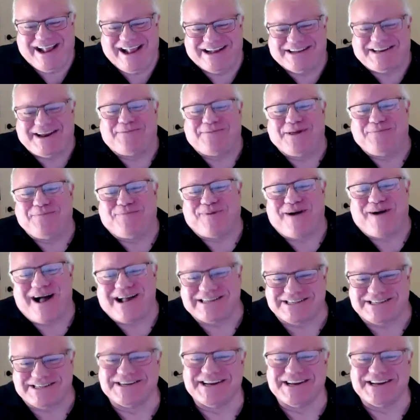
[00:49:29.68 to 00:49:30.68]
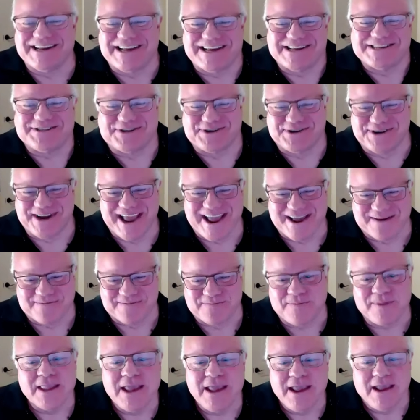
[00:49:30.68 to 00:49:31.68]
Debbie Bosinick is her
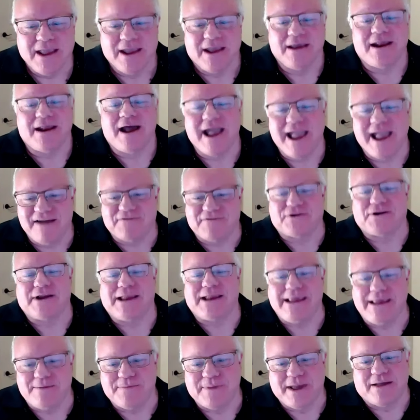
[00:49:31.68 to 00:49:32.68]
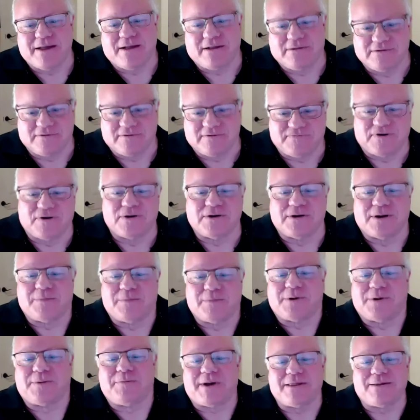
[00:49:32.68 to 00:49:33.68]
name. And I have her email and phone
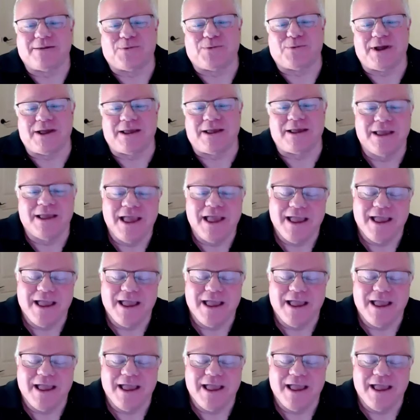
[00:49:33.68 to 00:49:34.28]
number, by the way.